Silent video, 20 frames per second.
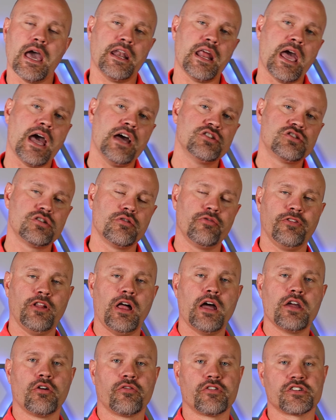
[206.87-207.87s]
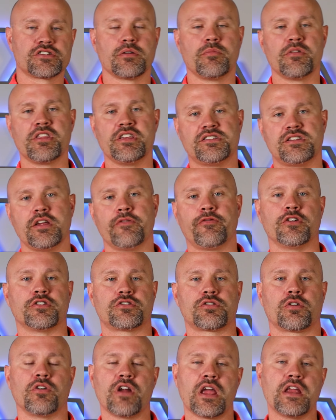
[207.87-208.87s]
And as you fly over some of these
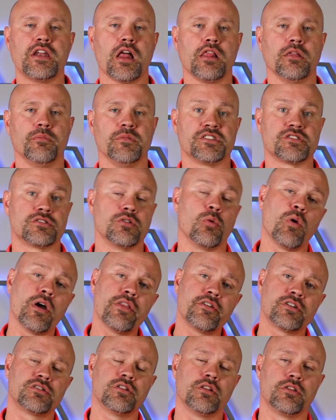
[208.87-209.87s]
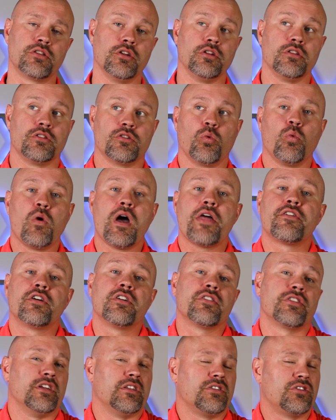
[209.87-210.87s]
different terrain elements, the weather,
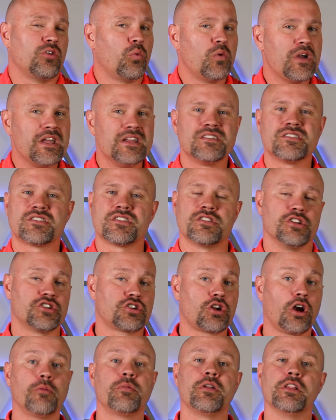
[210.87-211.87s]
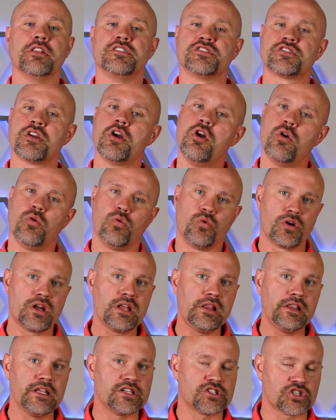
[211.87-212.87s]
the winds, the turbulence
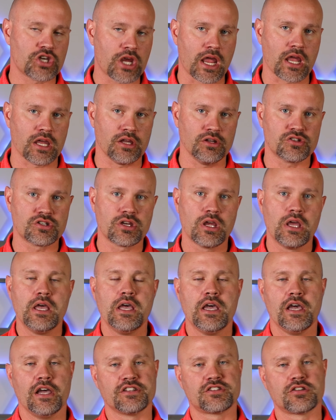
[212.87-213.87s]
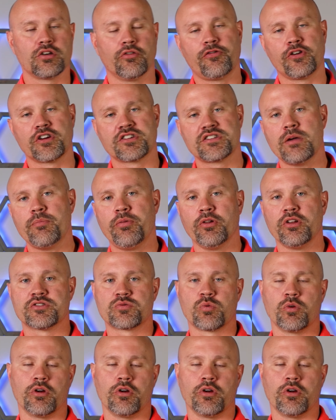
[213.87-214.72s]
really change. And so, for example, as